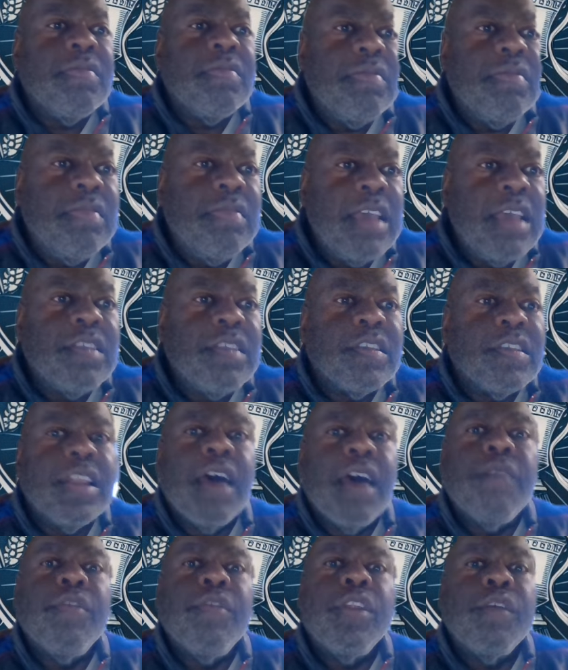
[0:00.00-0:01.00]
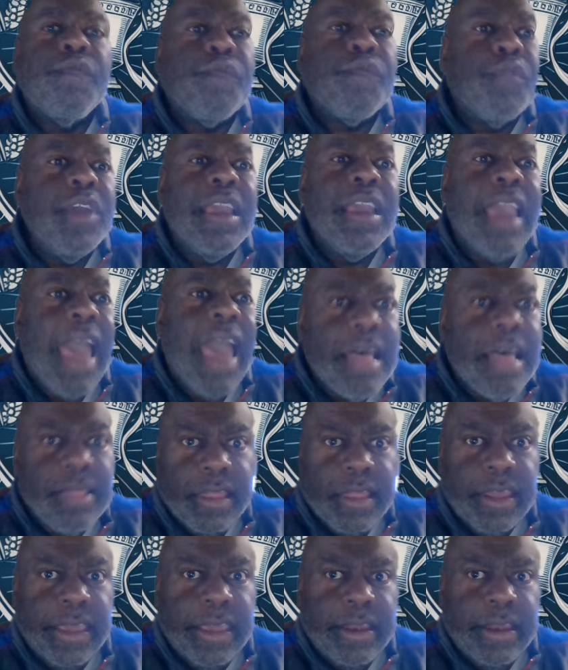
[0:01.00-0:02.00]
this level of freak
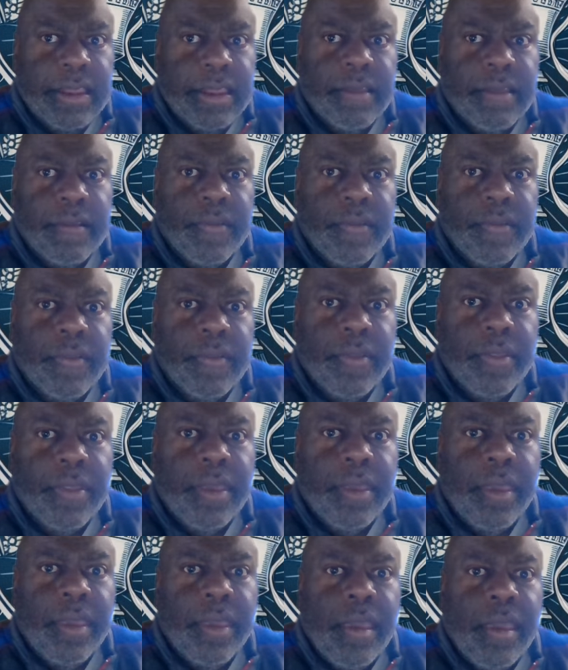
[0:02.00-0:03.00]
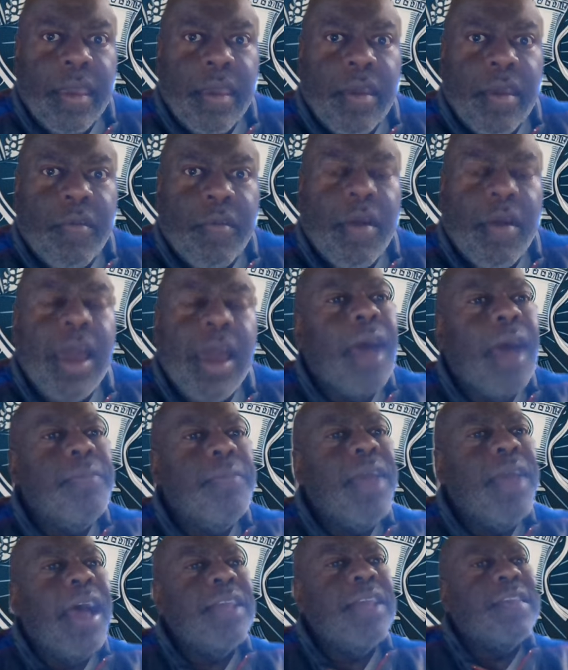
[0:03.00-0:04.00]
athlete. Right? I'm
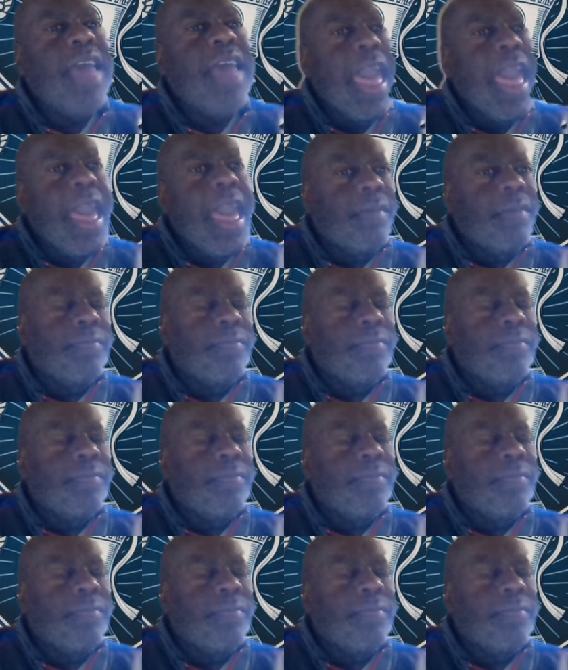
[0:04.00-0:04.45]
not saying